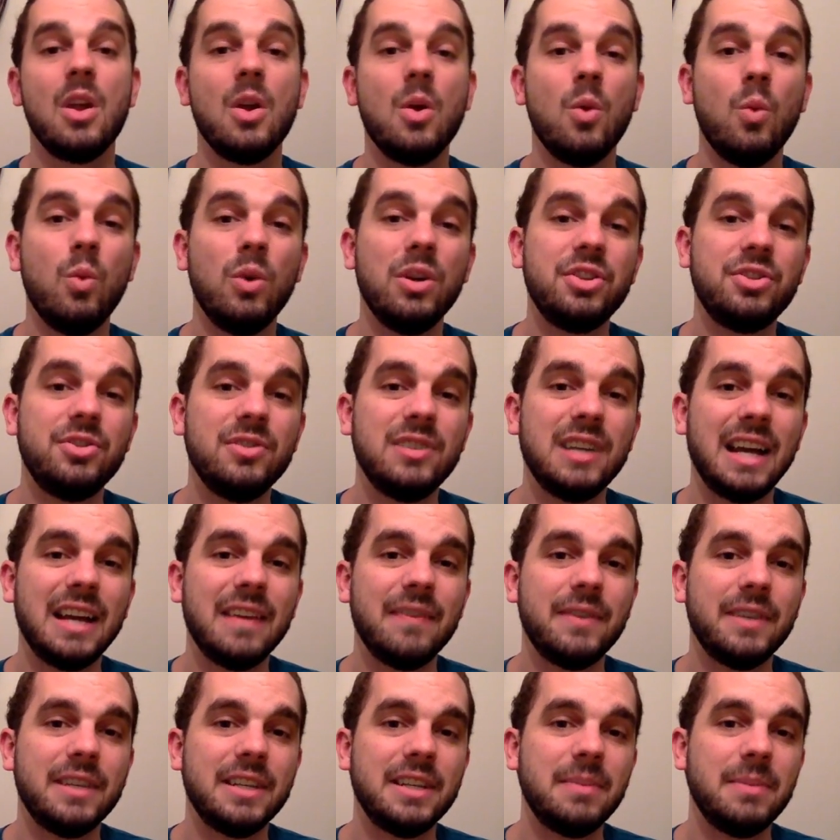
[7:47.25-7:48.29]
Once you dive
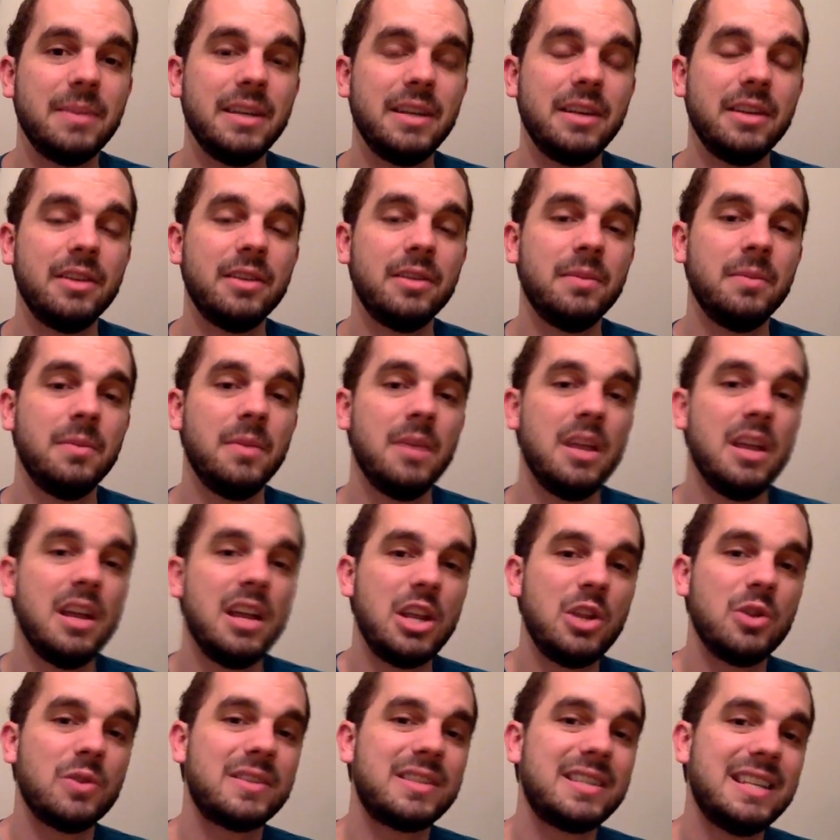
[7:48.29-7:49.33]
into Meteor,
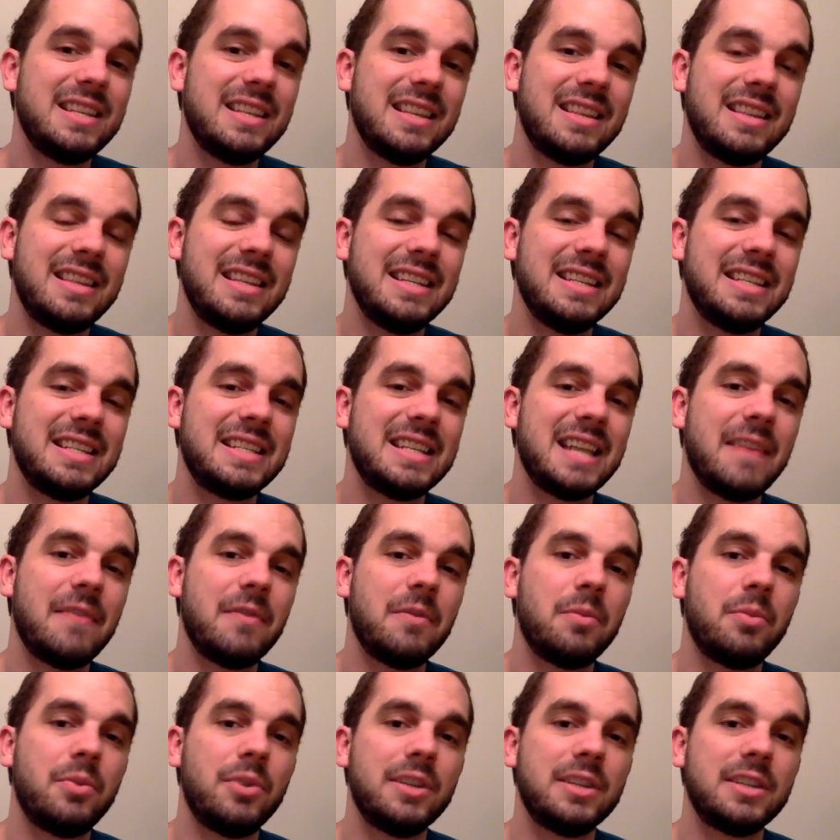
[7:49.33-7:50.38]
you'll see that these
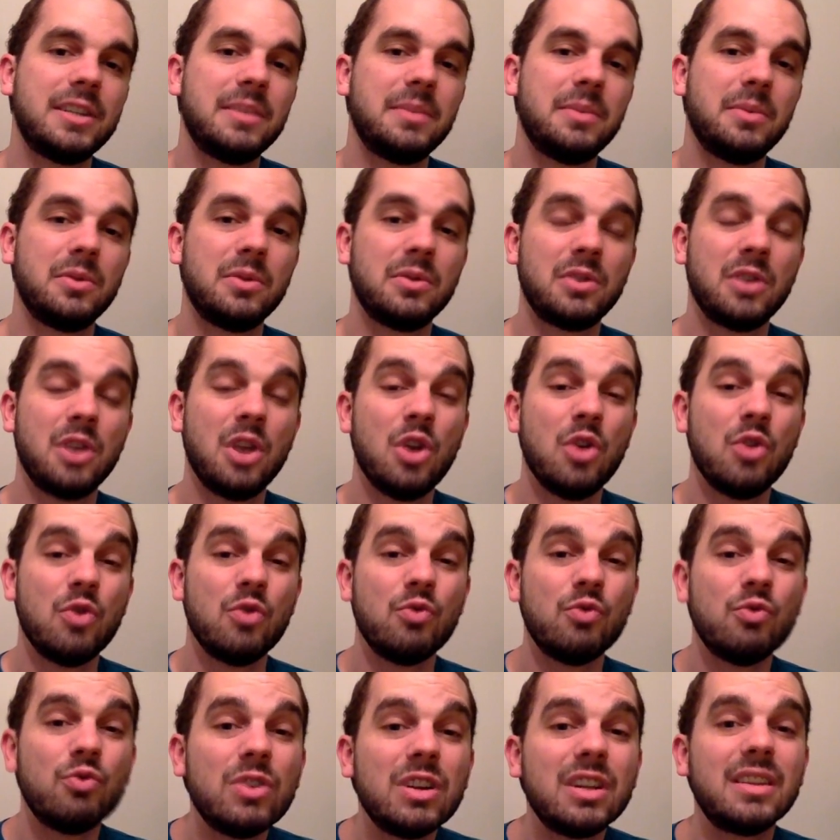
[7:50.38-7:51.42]
7 principles
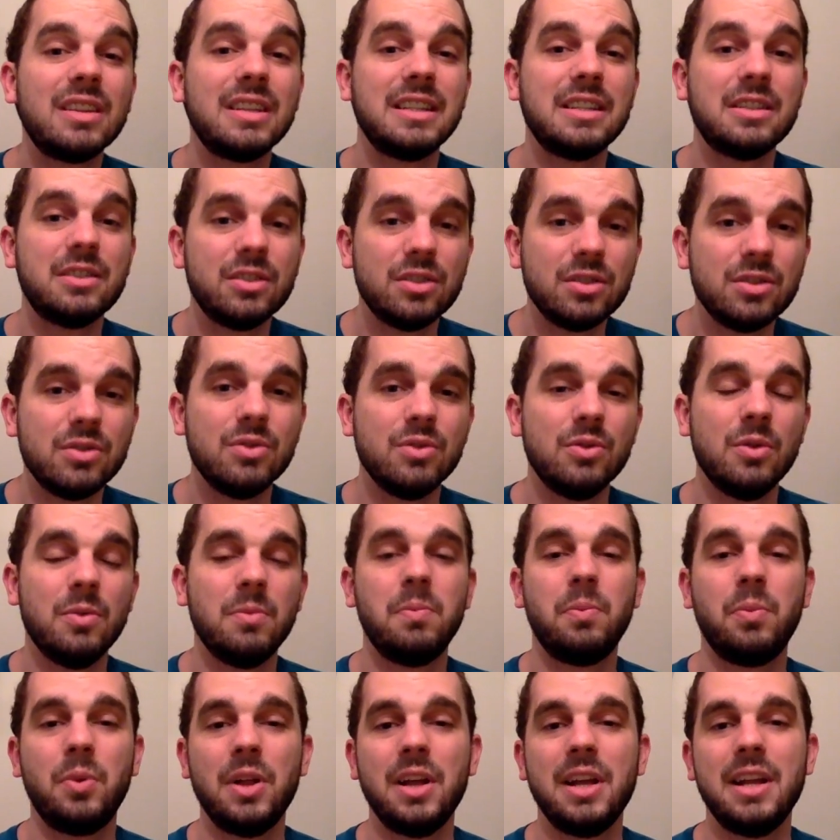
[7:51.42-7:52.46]
really do
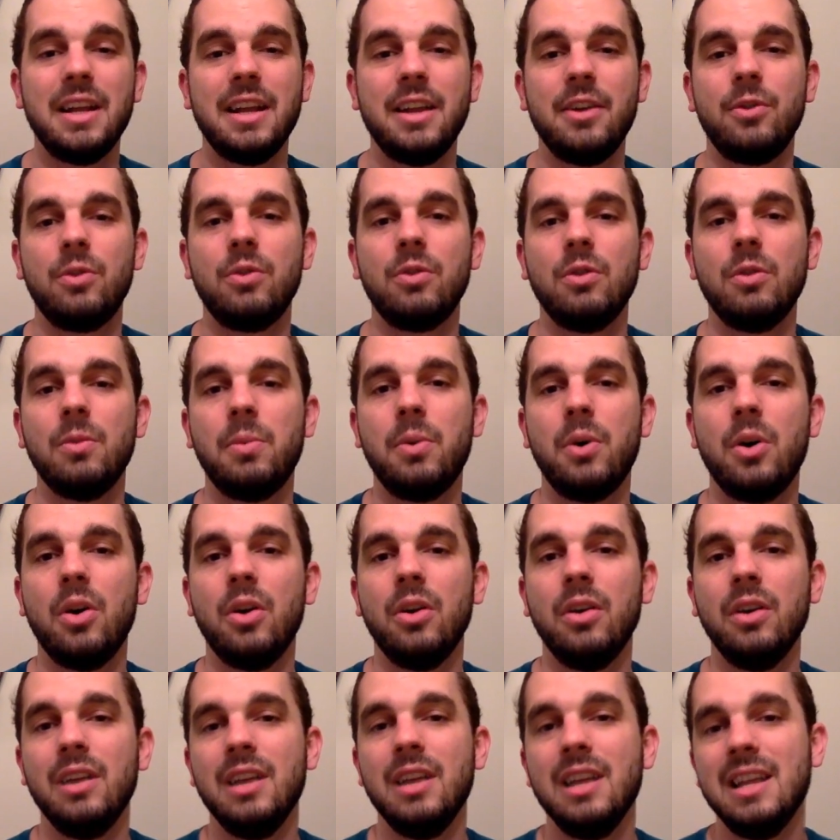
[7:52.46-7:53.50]
play an integral
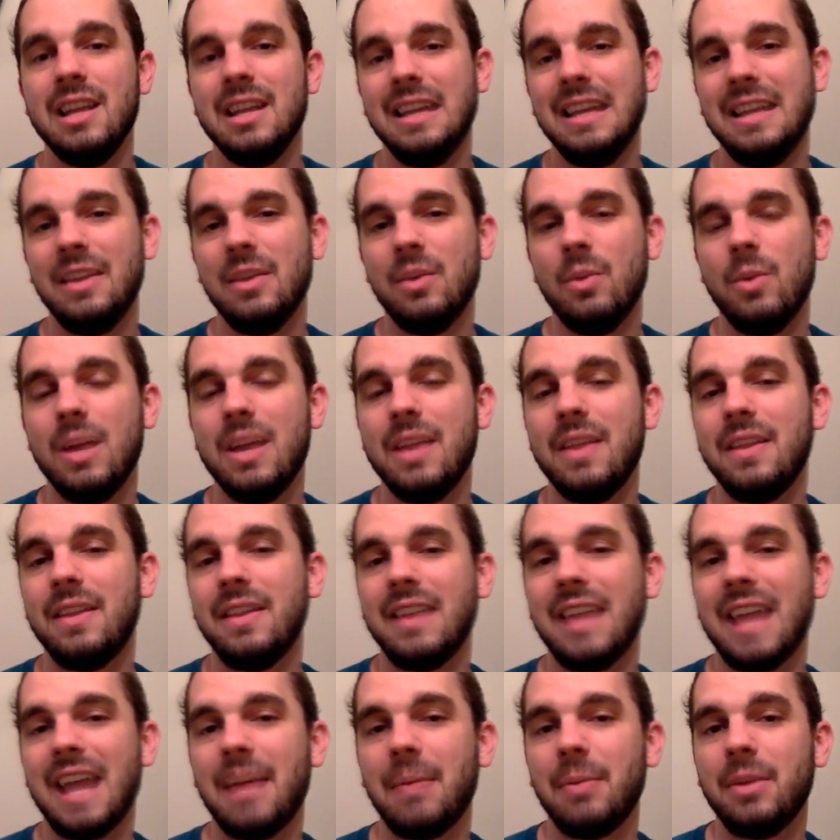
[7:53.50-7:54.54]
part in the way that the
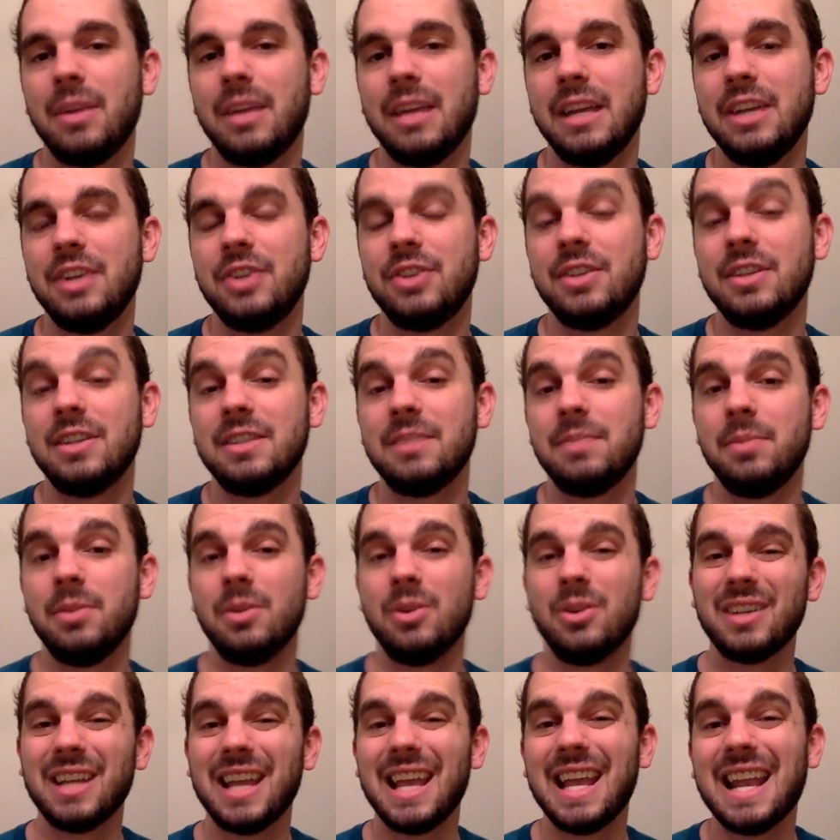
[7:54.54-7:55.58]
application is
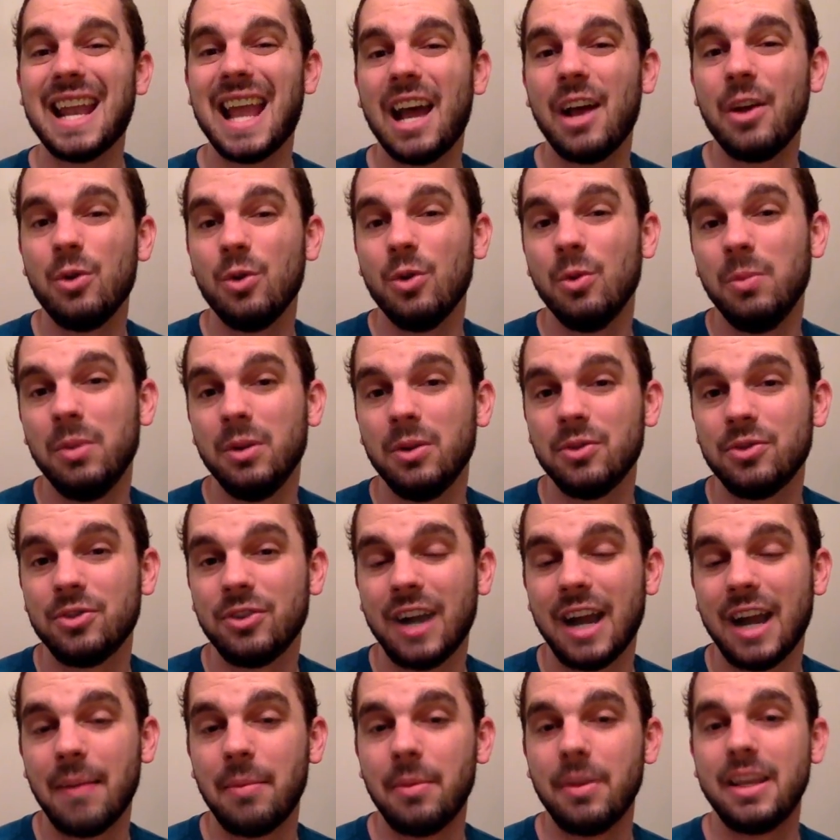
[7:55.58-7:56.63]
built and how you'll build your
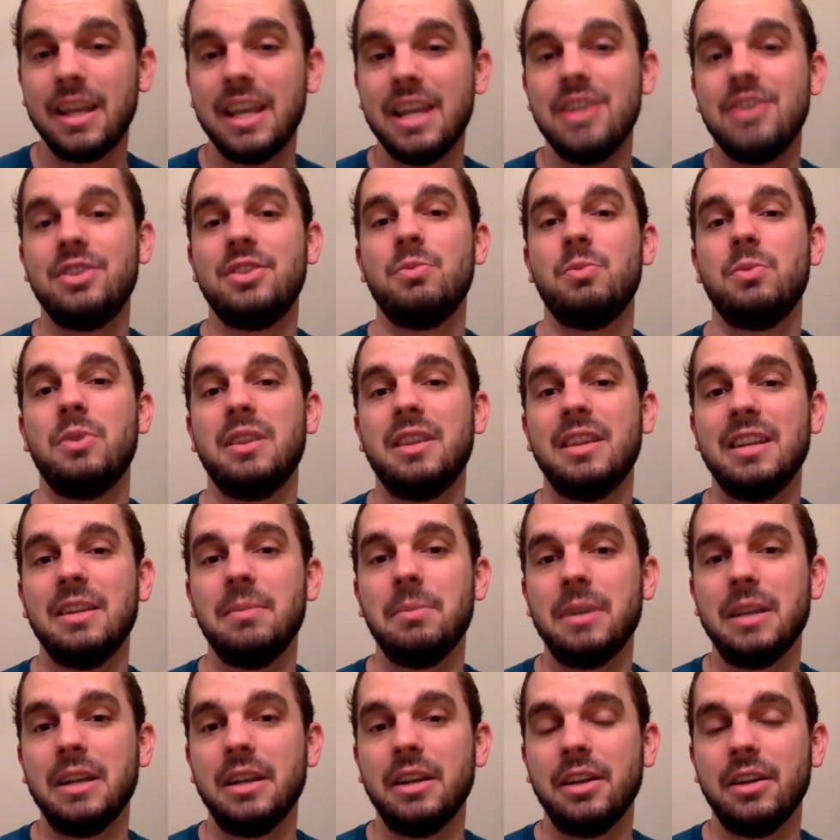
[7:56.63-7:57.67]
application within
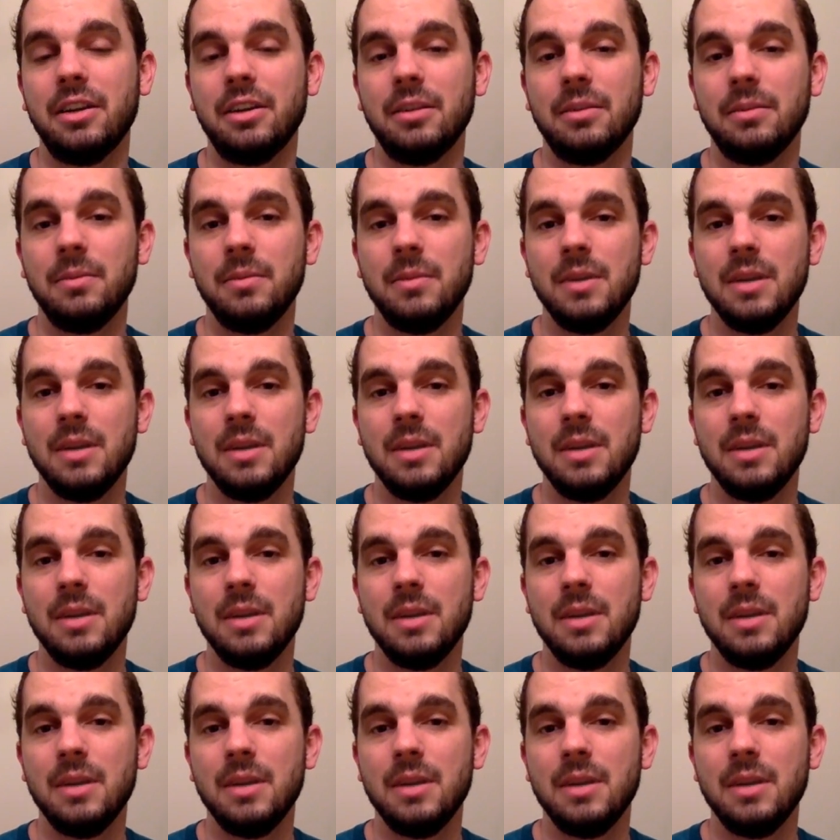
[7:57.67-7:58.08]
Meteor.